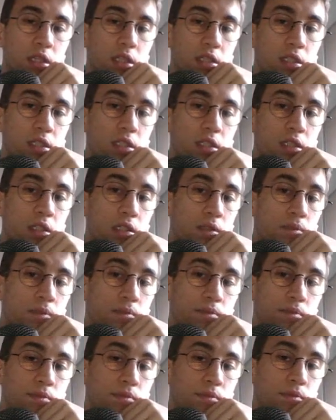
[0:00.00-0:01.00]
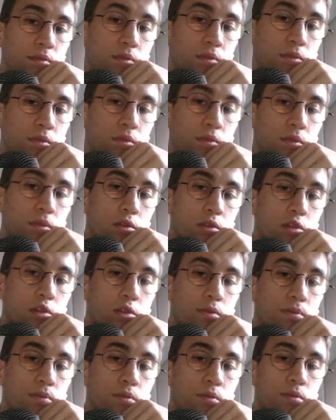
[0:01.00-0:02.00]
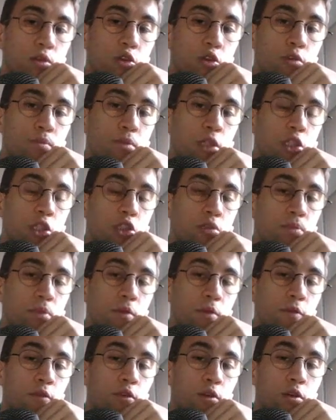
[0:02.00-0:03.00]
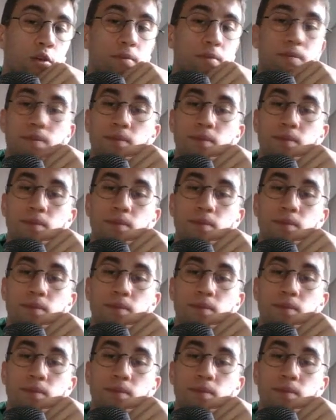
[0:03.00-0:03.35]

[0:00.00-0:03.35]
idea. Or bishop e4.